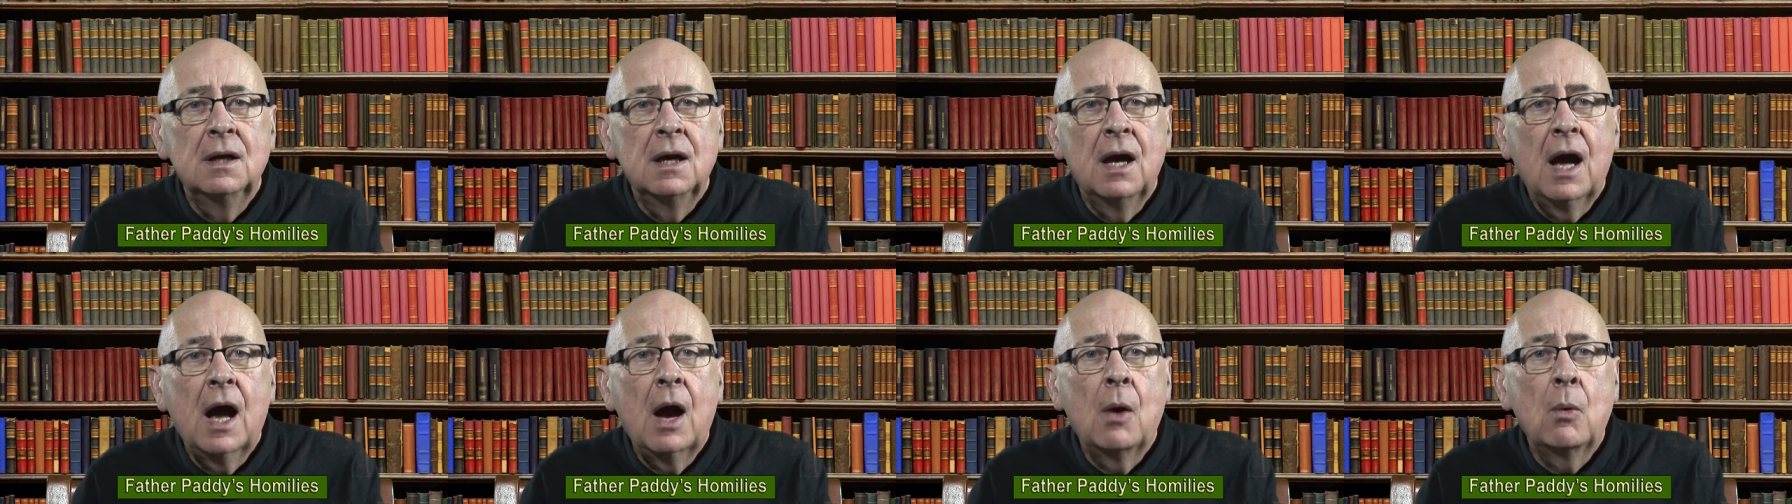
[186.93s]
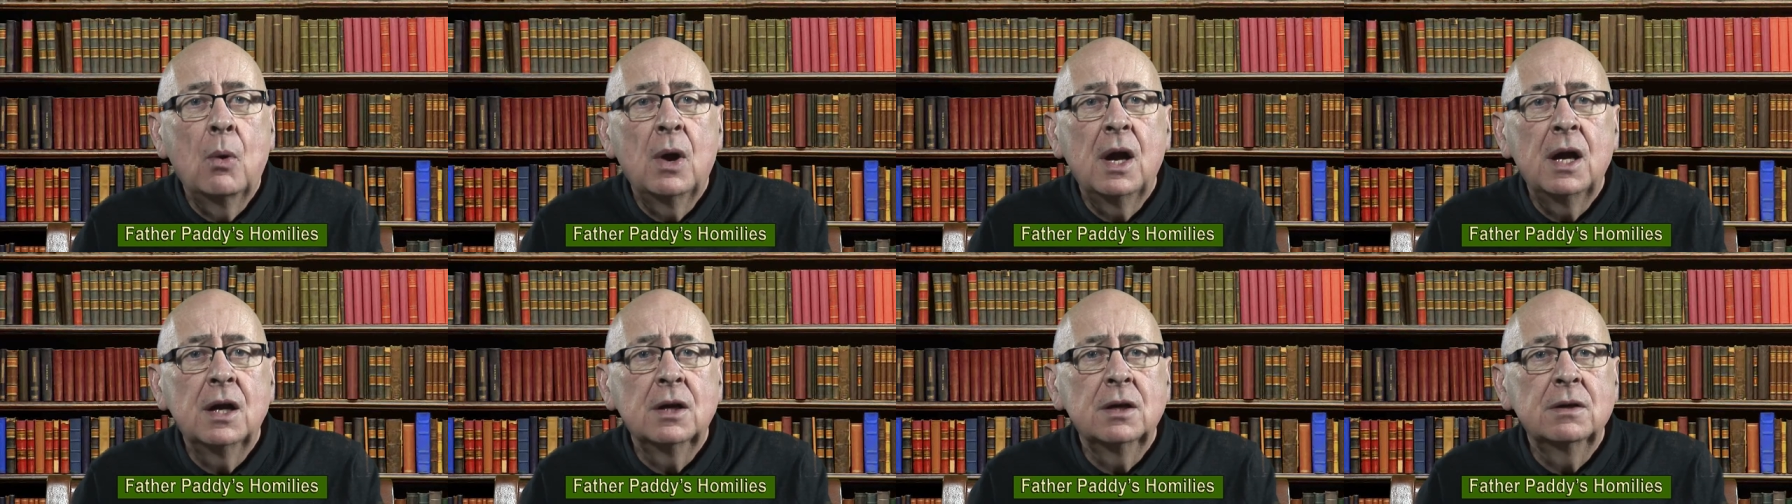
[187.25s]

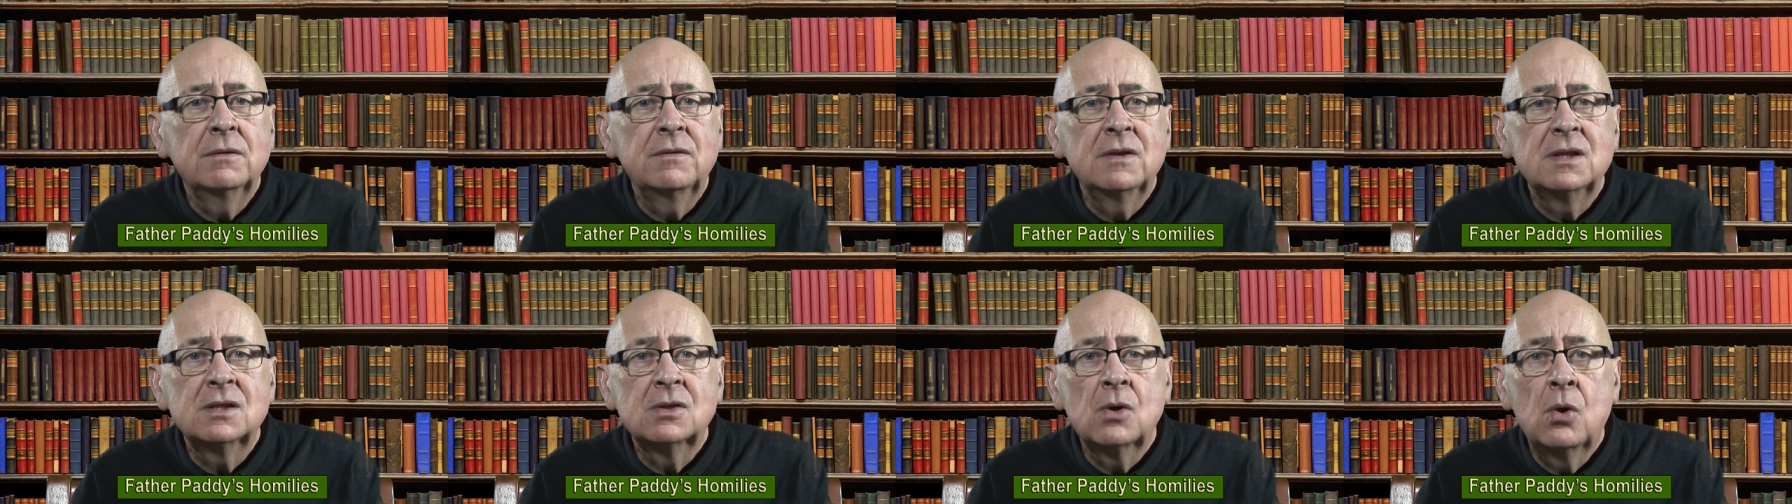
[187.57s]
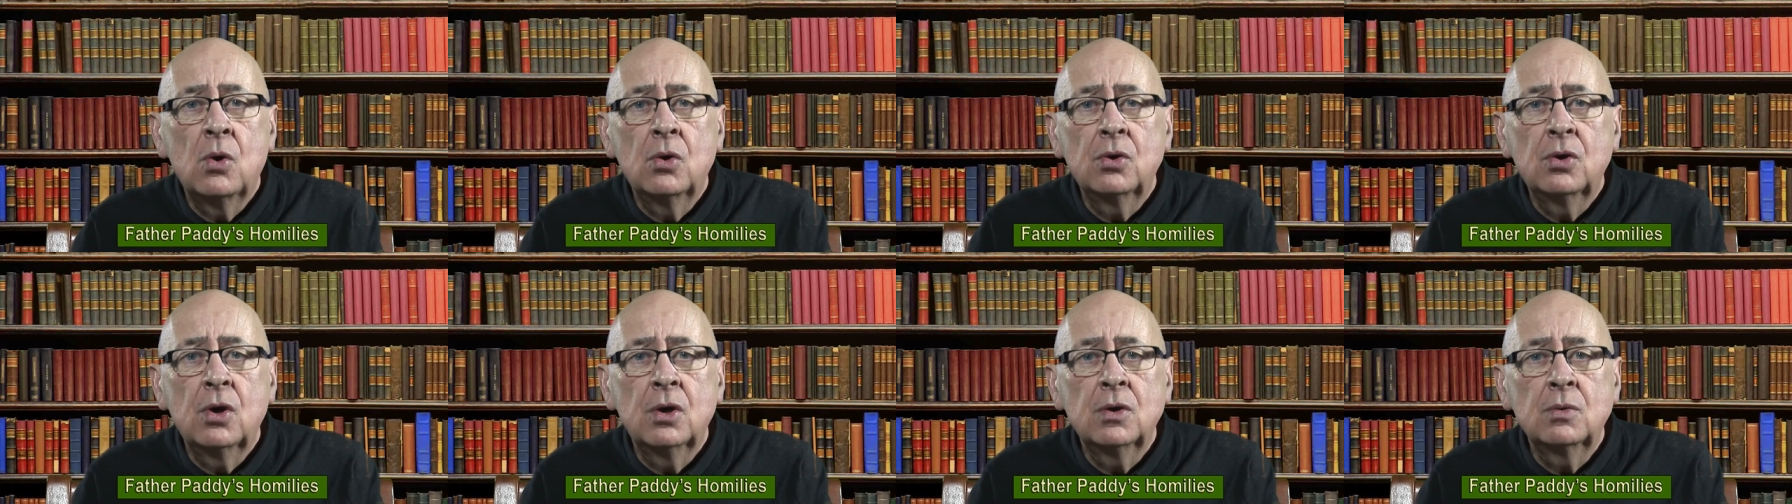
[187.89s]
Aware of his
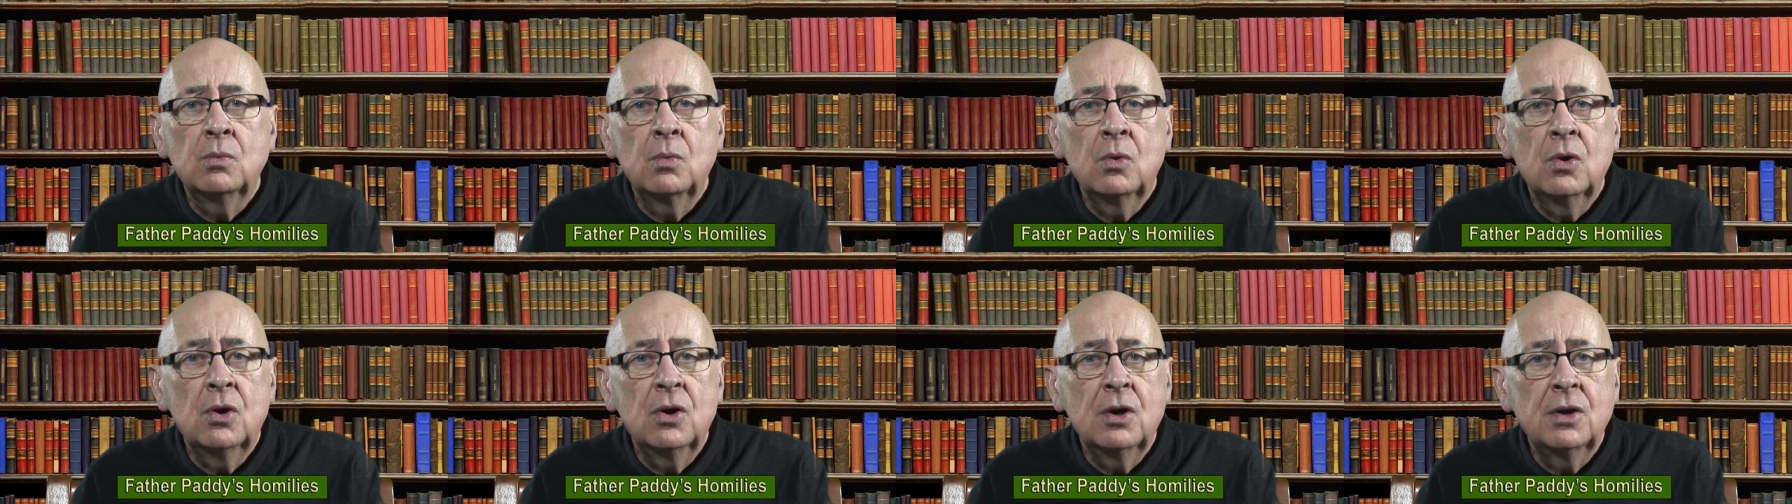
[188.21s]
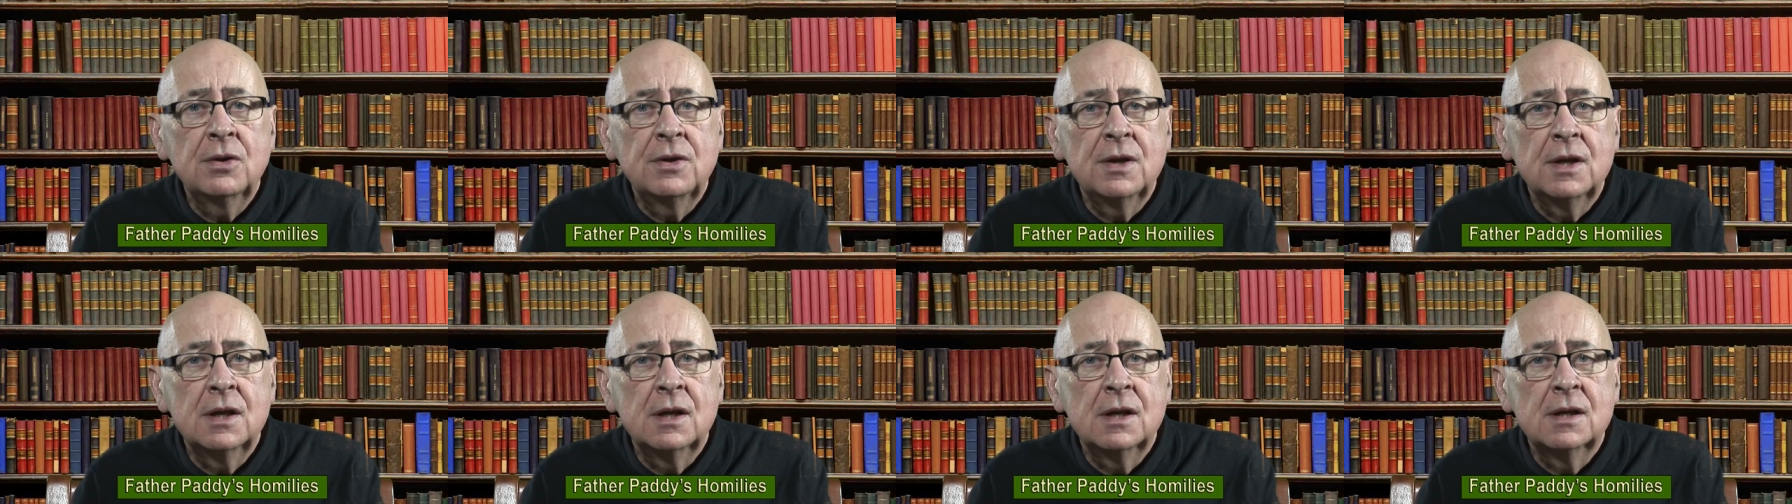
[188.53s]
own
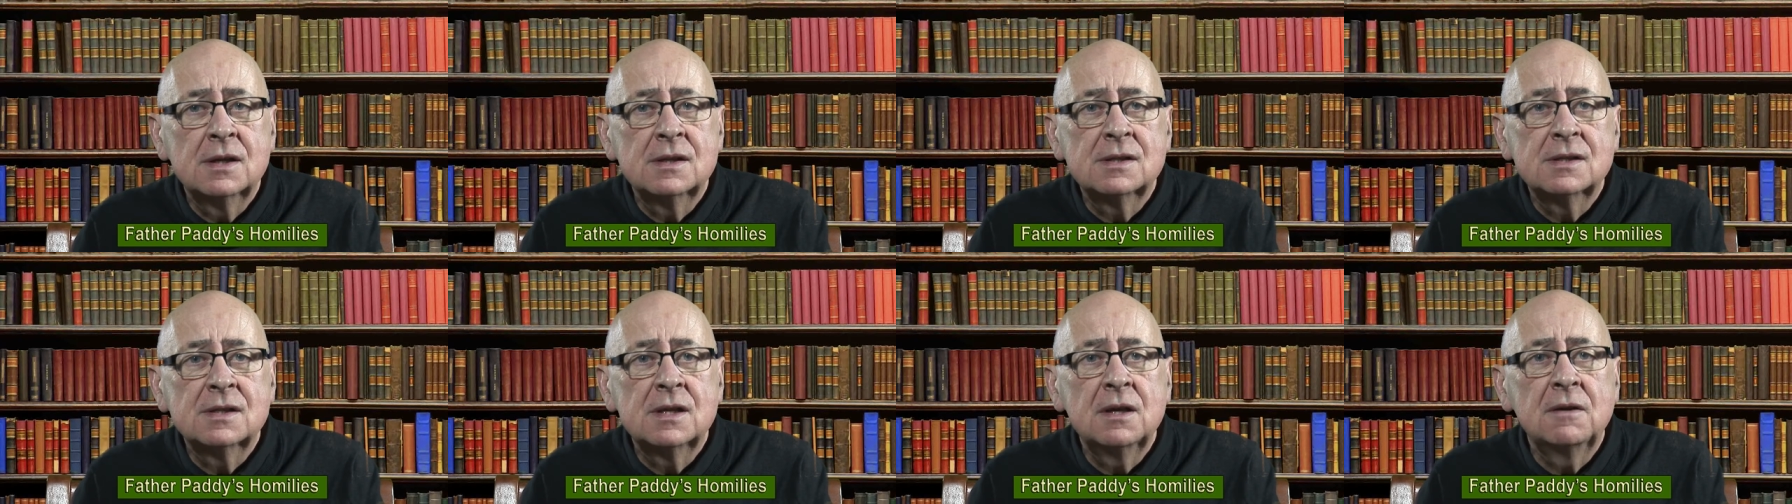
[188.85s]
unworthiness,